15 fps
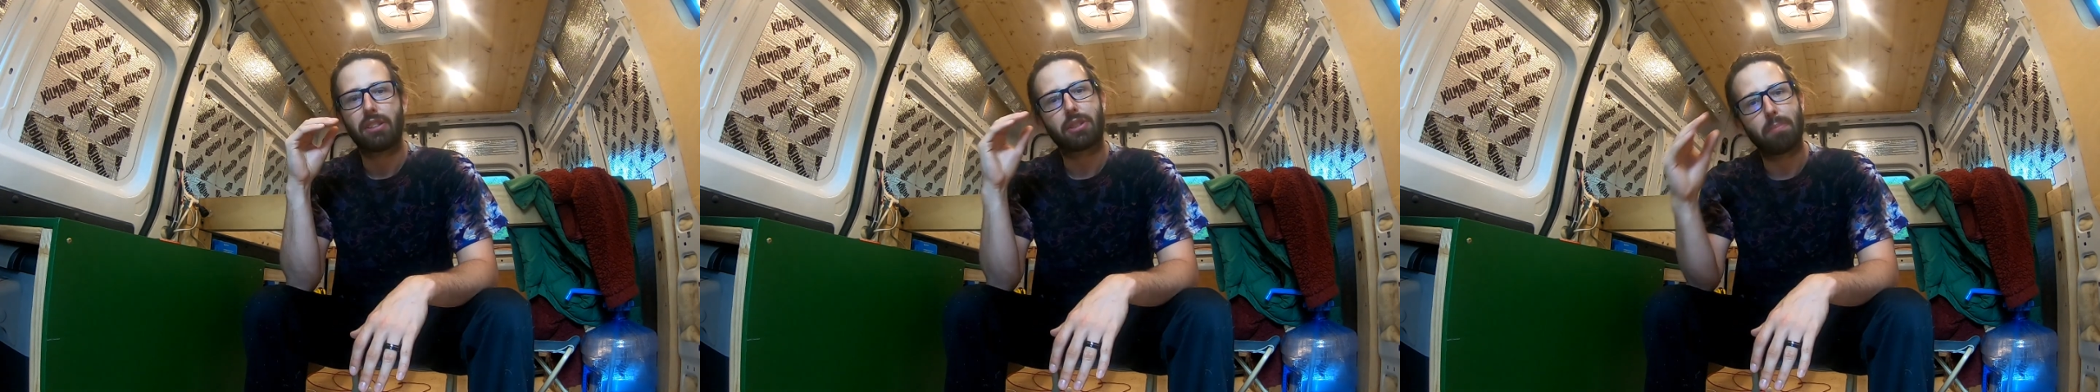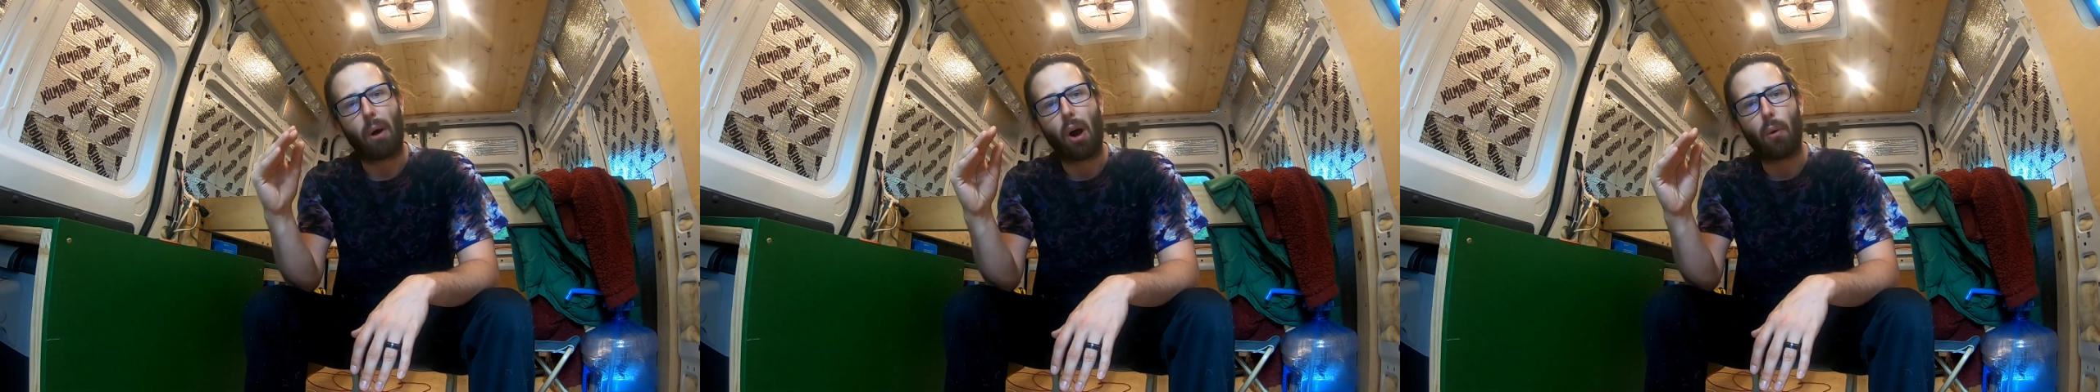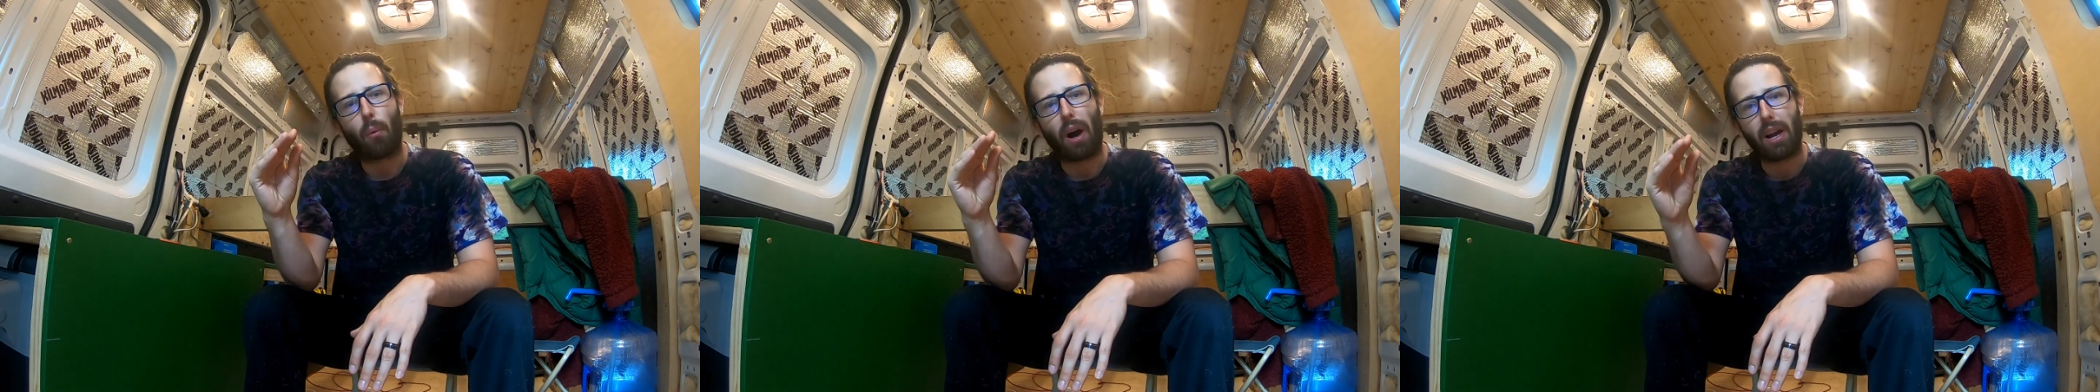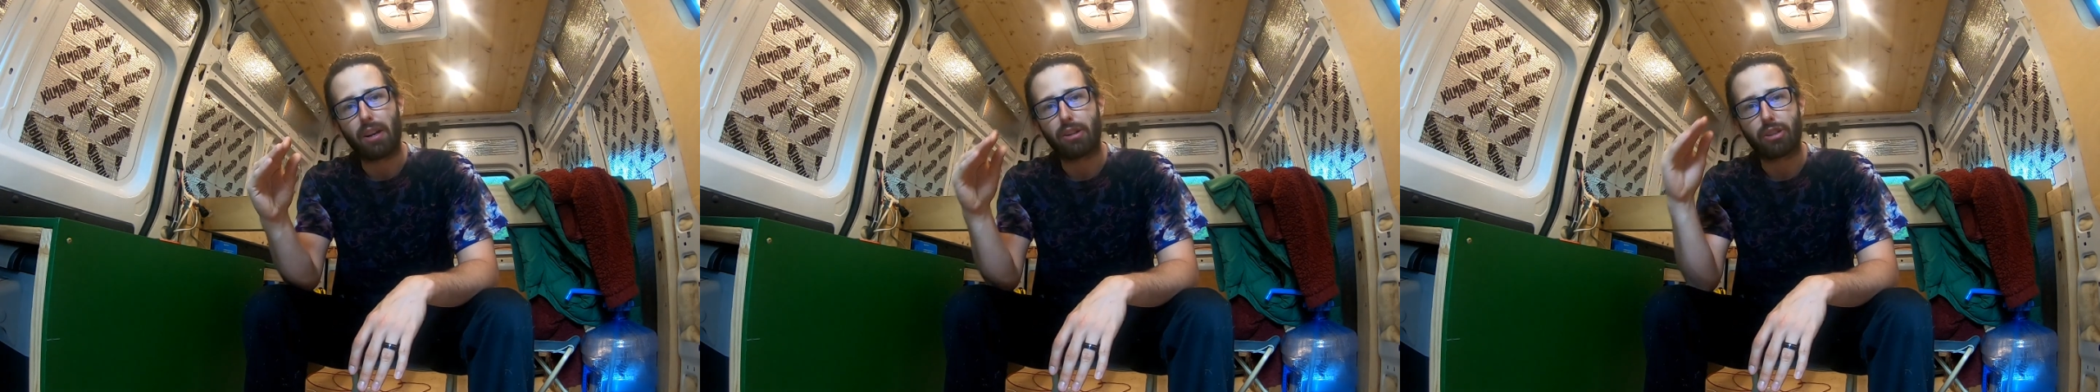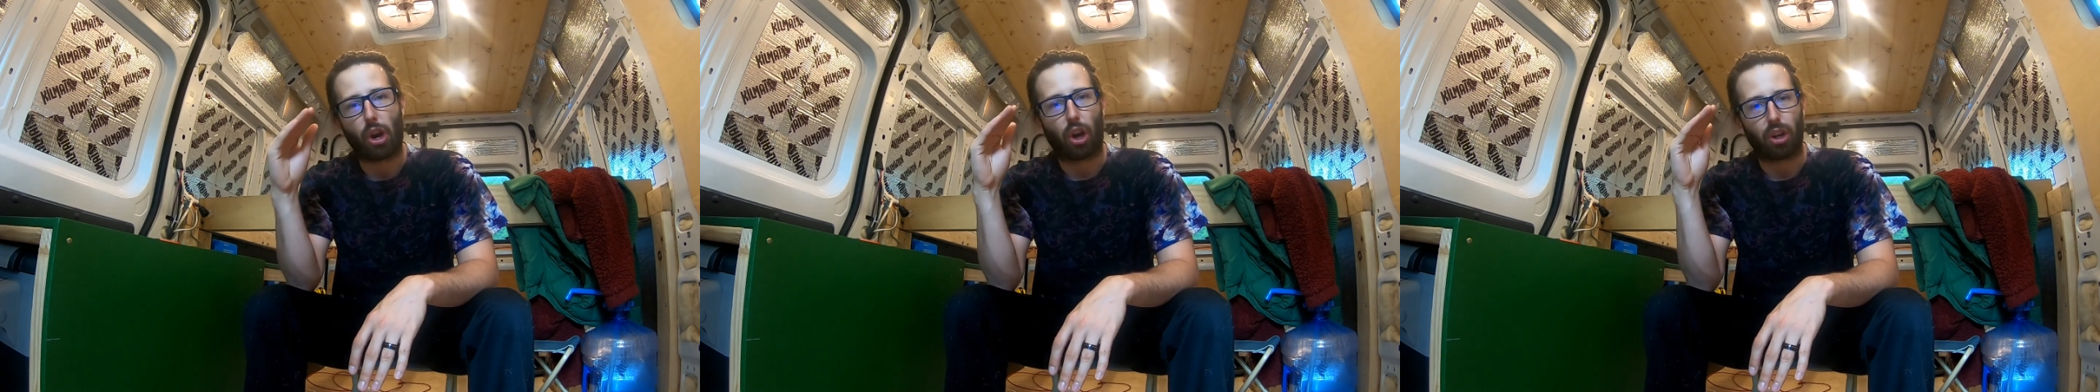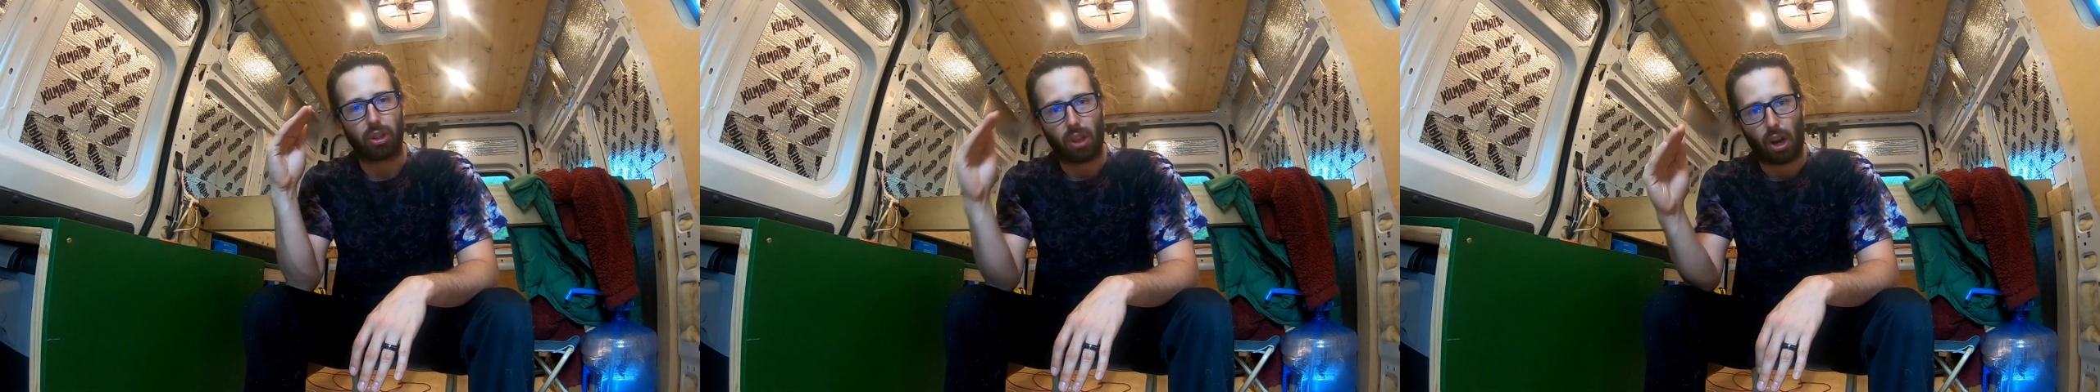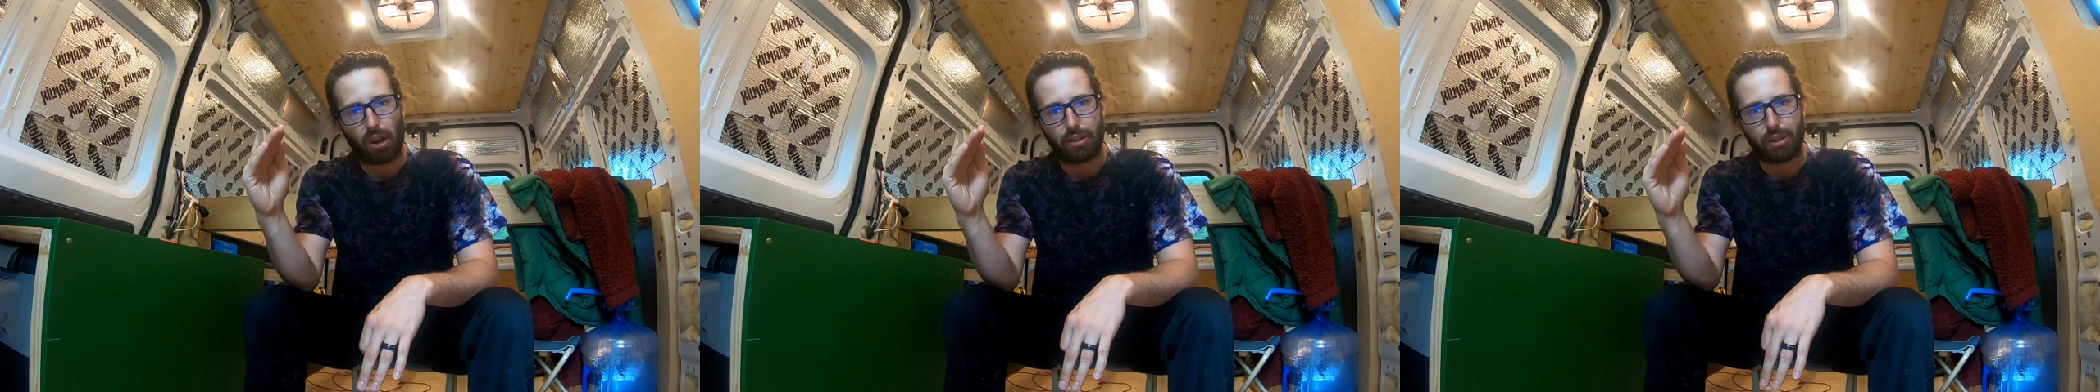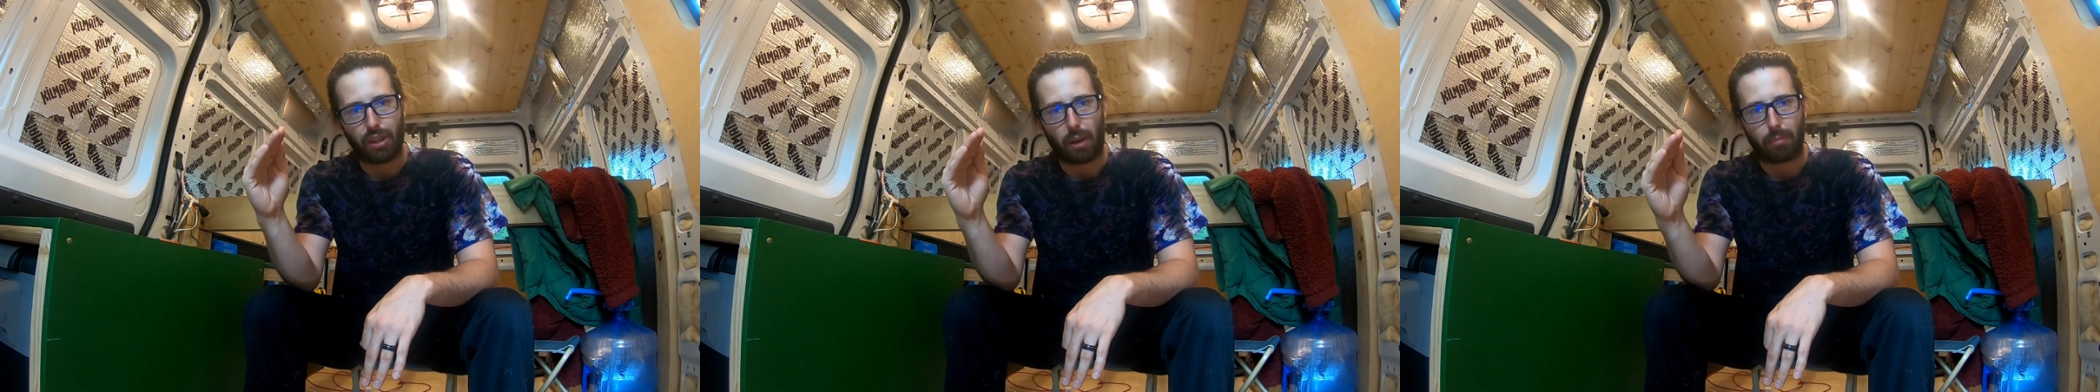Small wires are
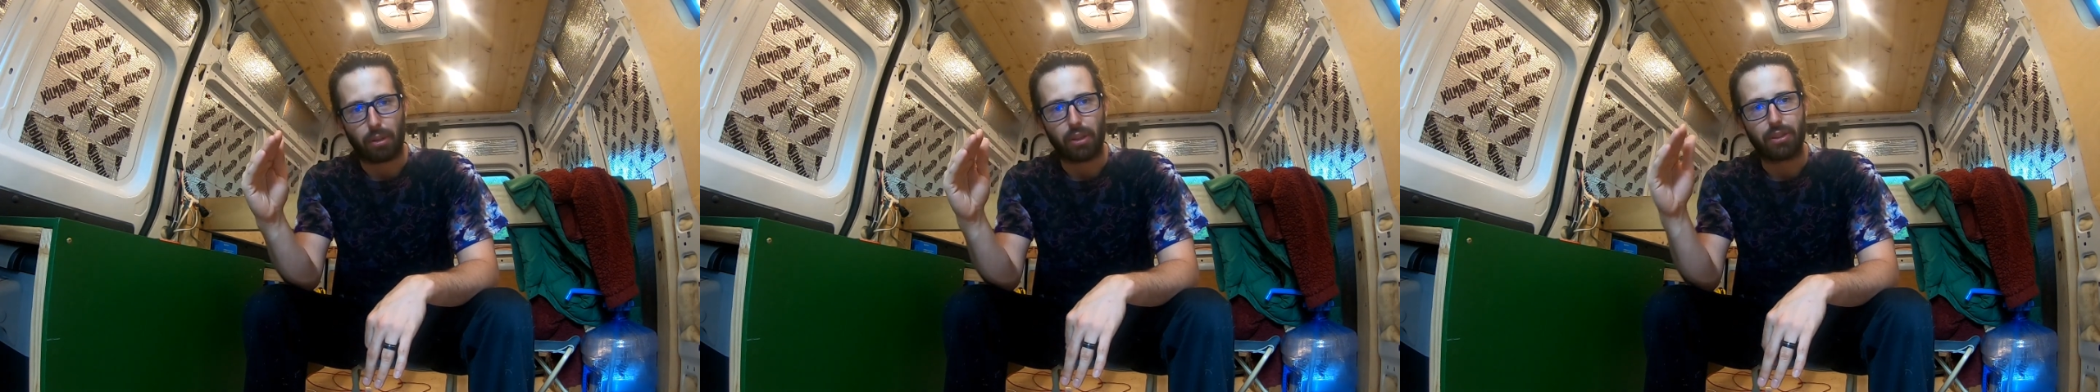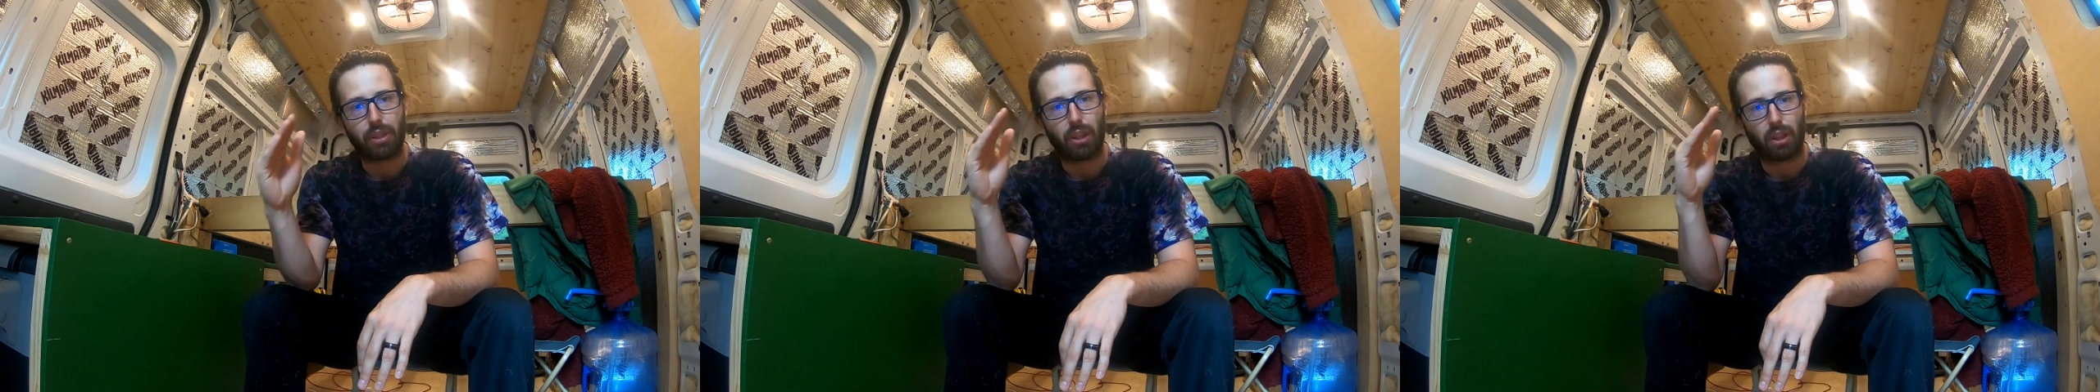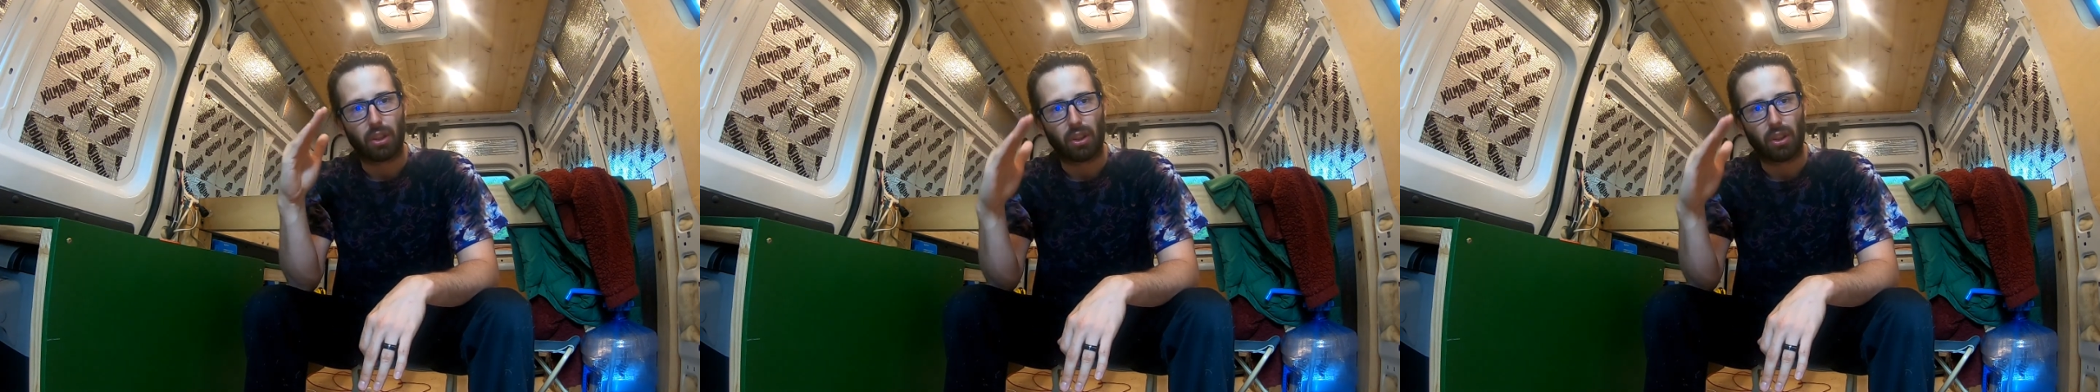large numbers.